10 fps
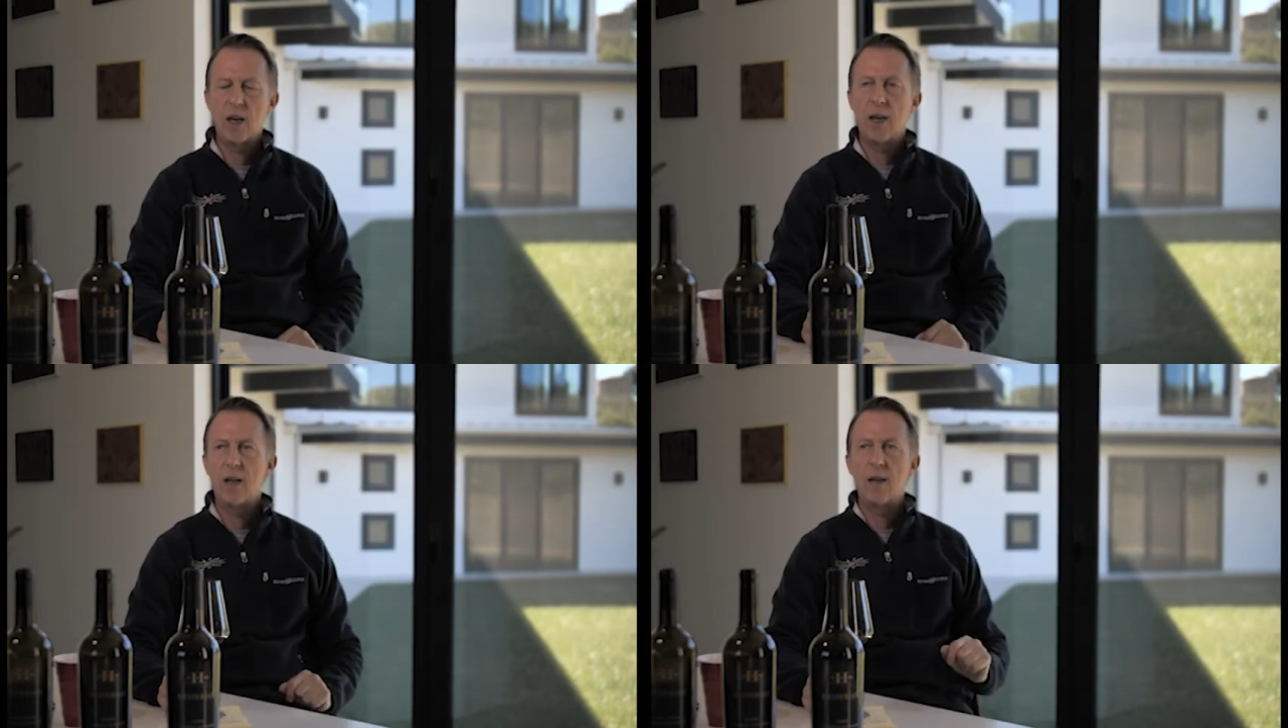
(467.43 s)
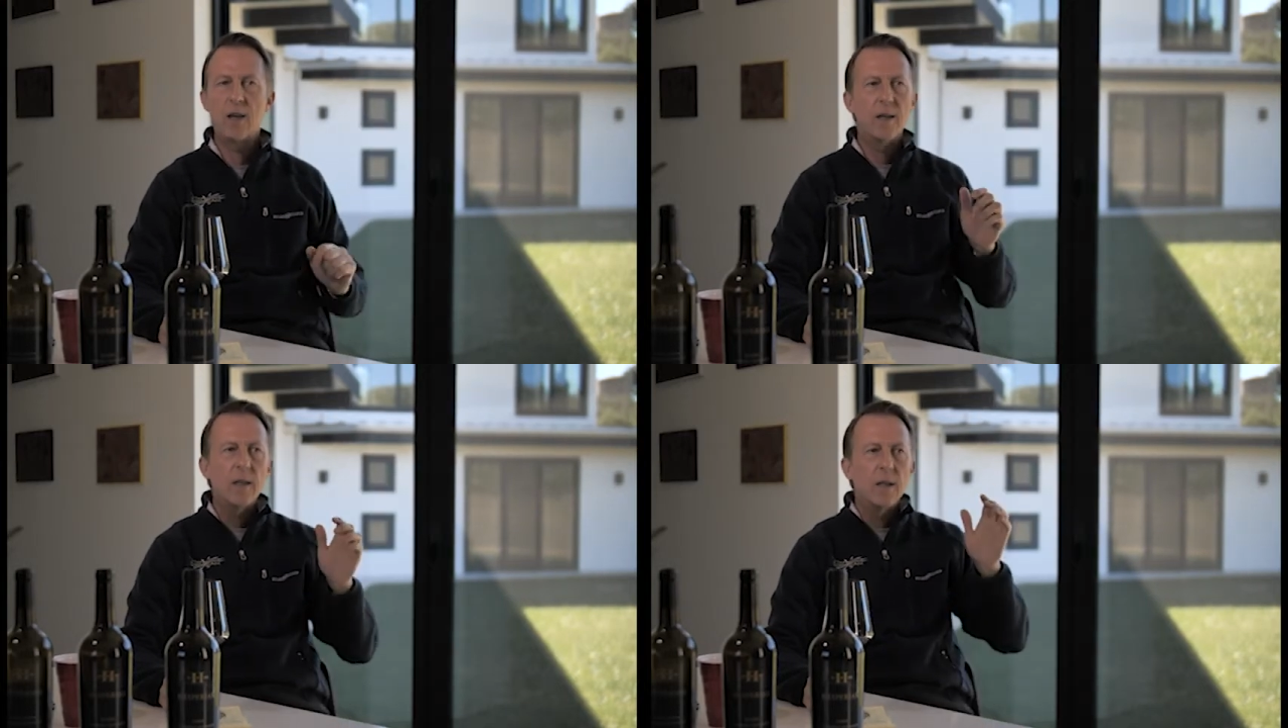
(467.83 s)
it
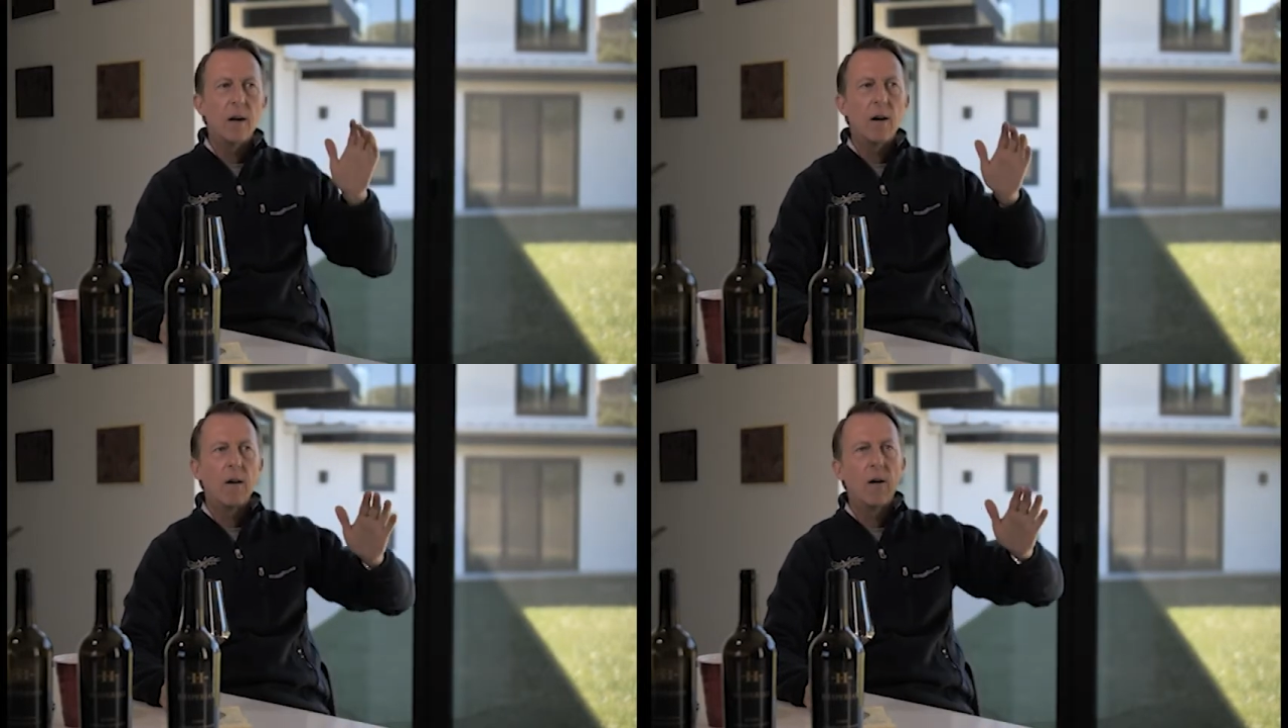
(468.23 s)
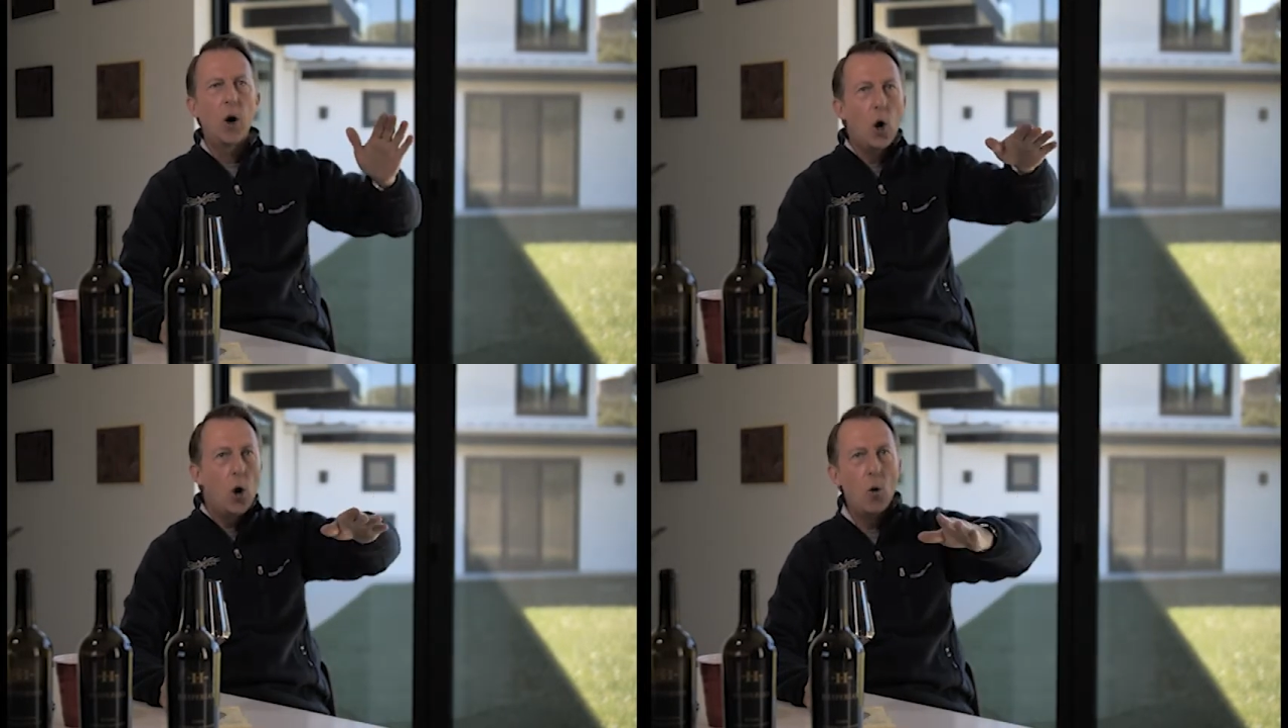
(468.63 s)
is a
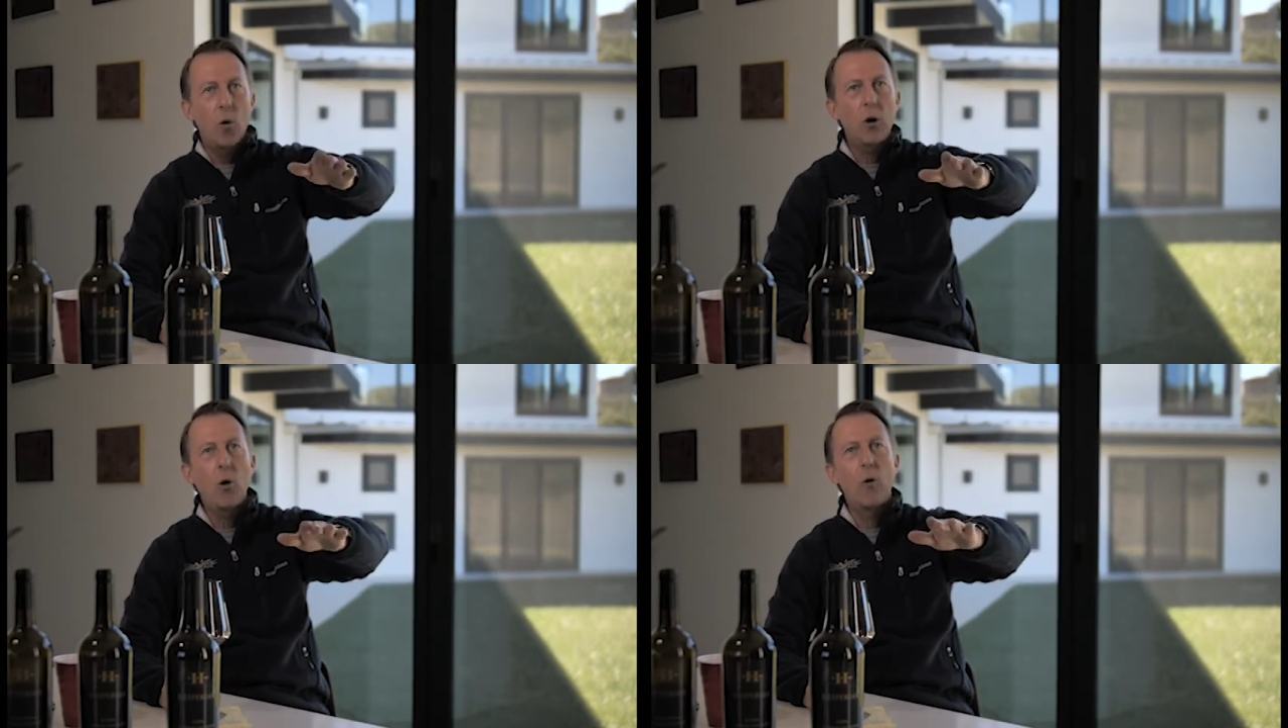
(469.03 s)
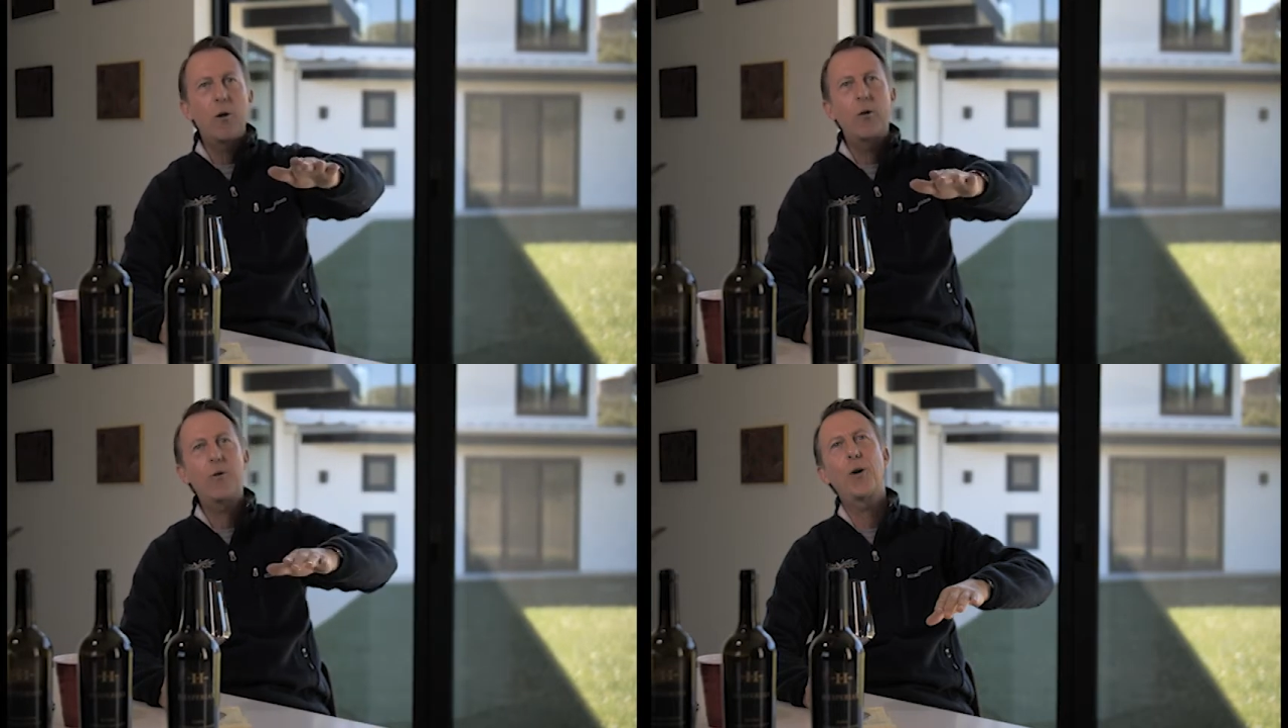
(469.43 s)
lower
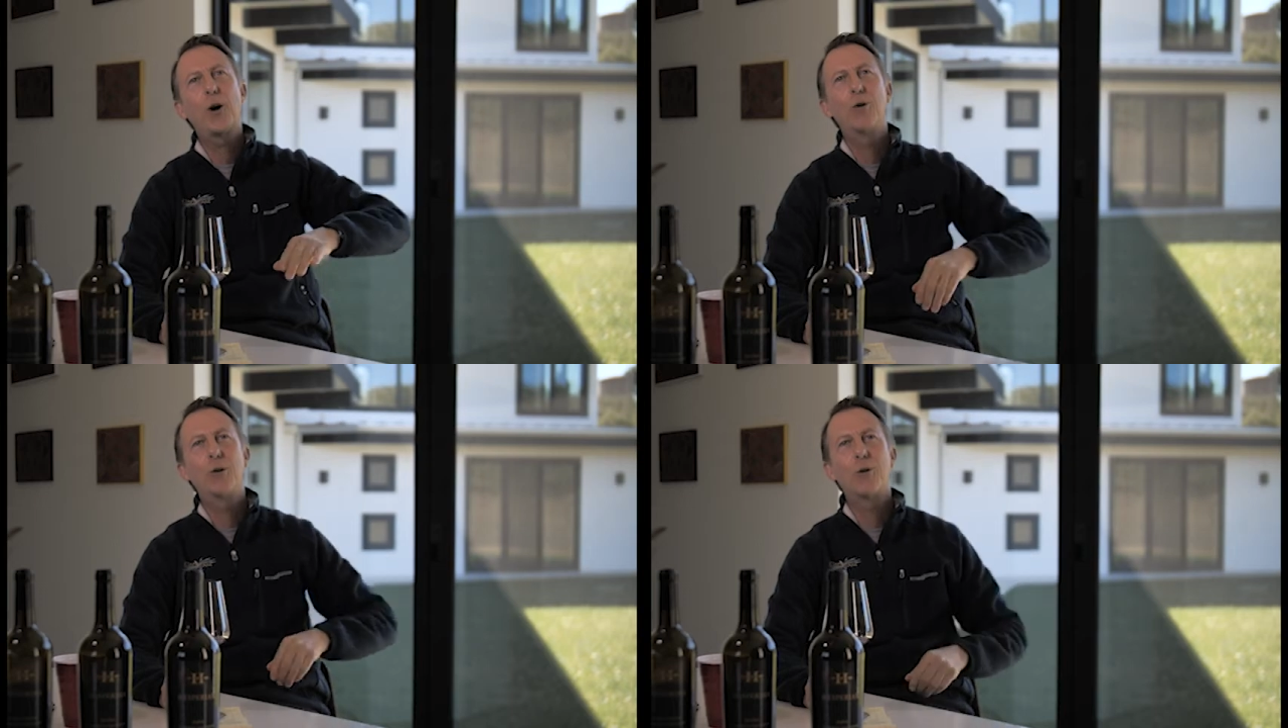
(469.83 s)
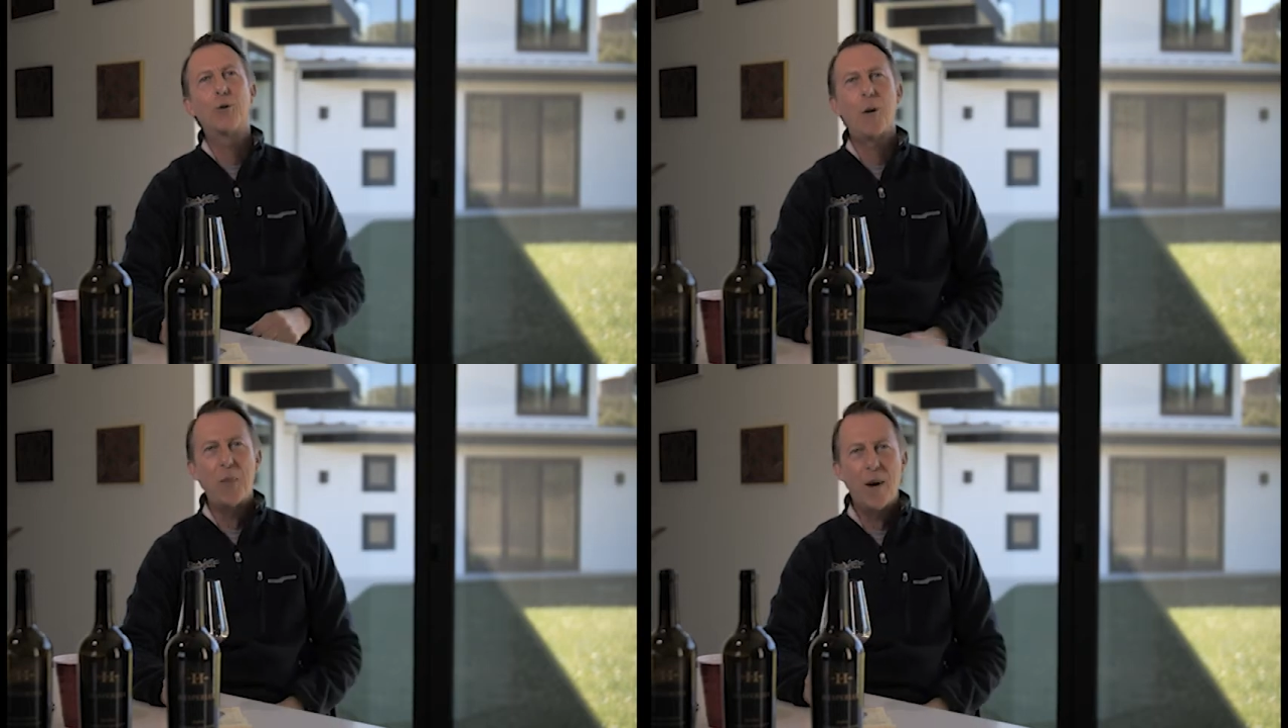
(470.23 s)
corner closer to
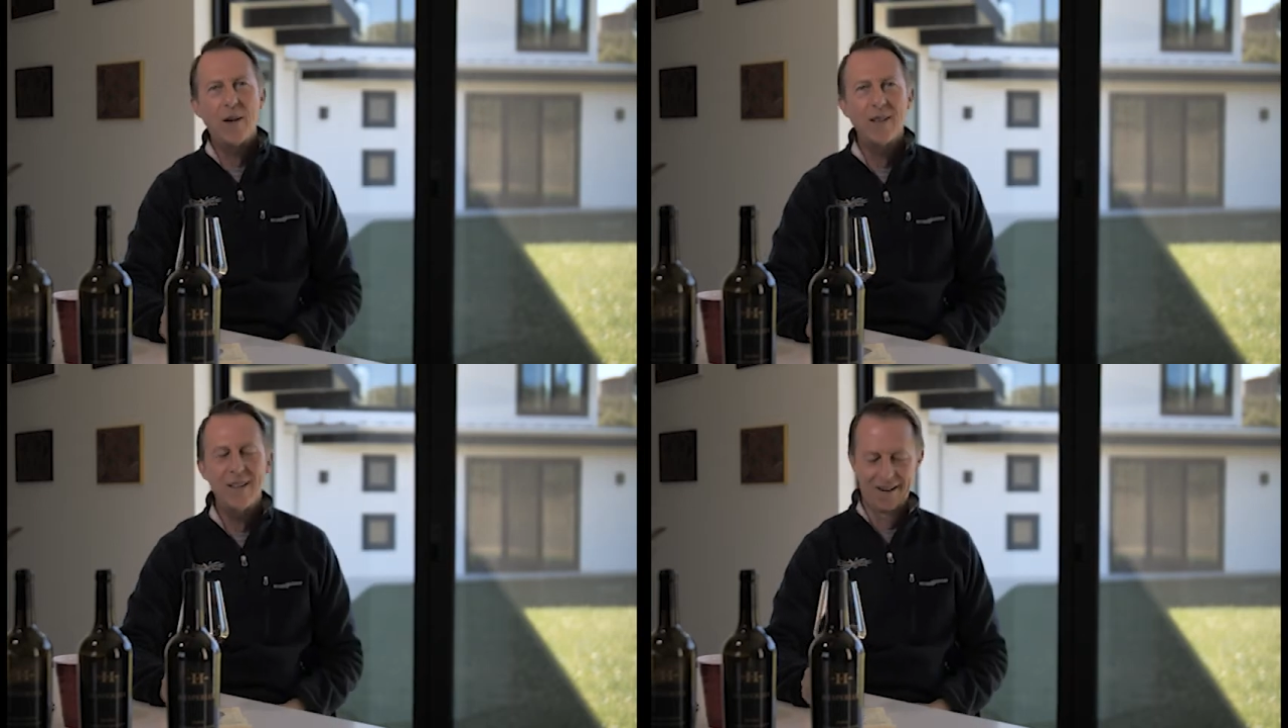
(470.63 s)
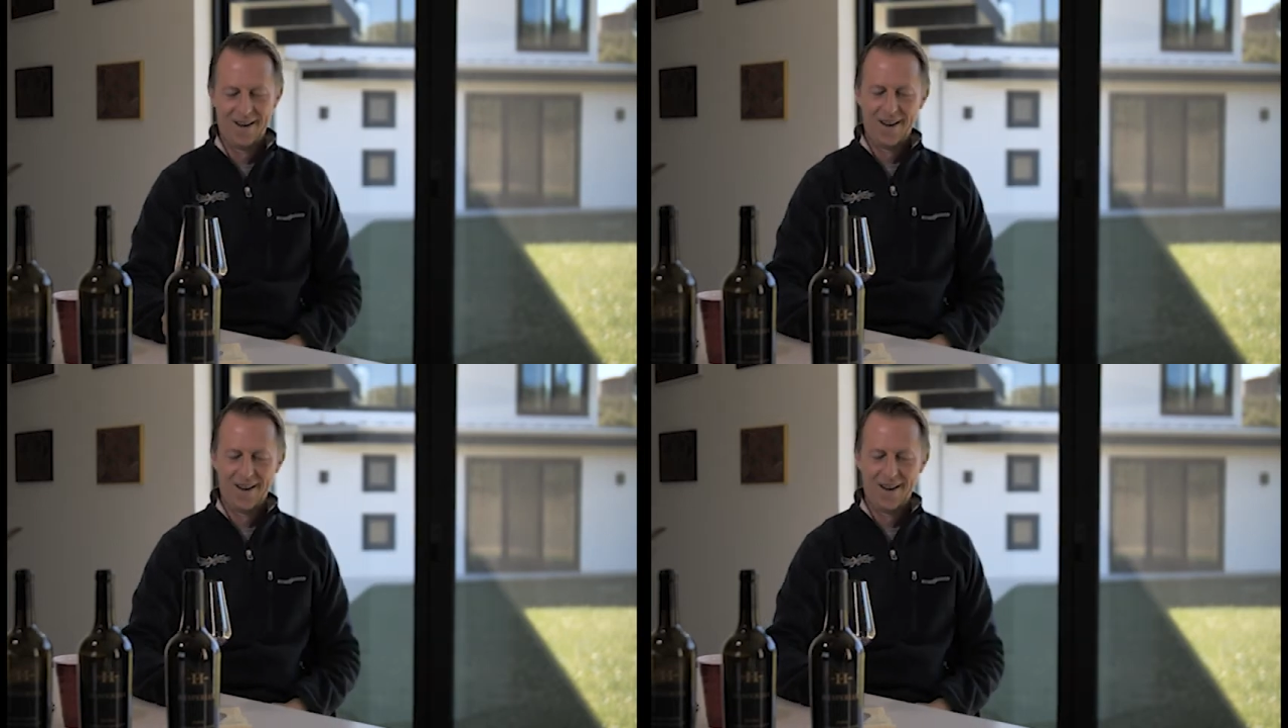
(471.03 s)
the ponds.